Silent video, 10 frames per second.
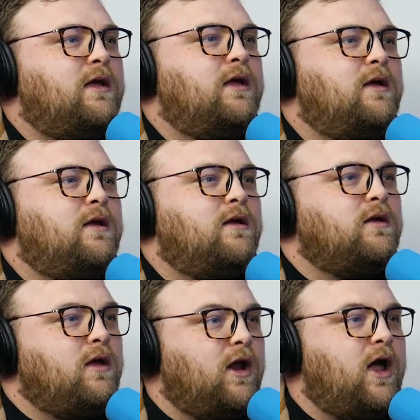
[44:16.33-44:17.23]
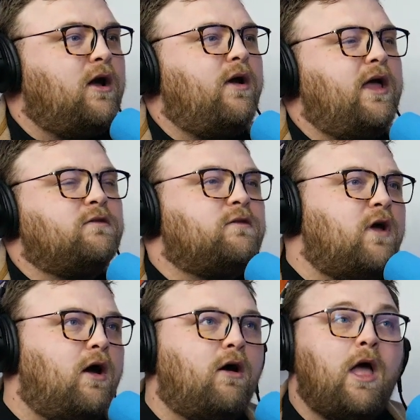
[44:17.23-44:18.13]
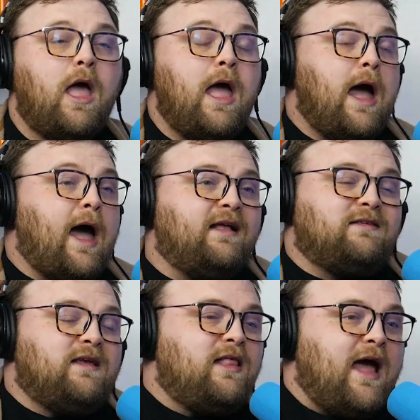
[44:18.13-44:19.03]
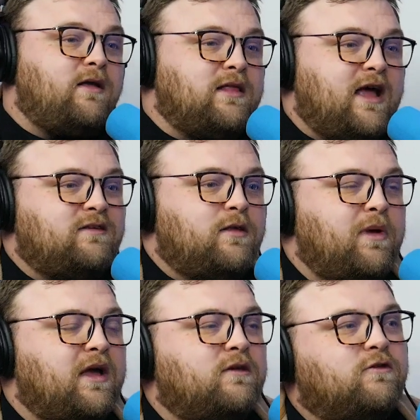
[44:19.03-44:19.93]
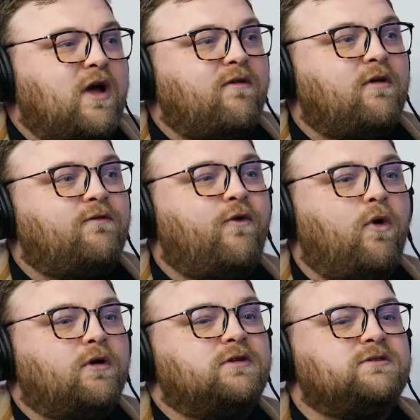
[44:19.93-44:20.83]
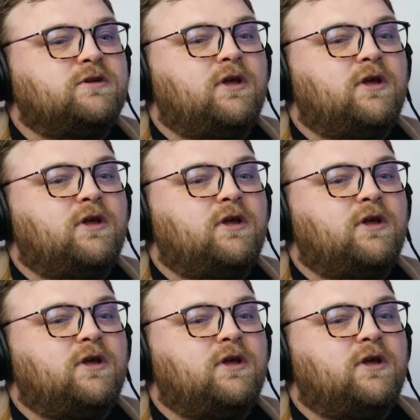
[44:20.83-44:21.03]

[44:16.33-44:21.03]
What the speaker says: You know, and so I'd say that's the biggest driving force.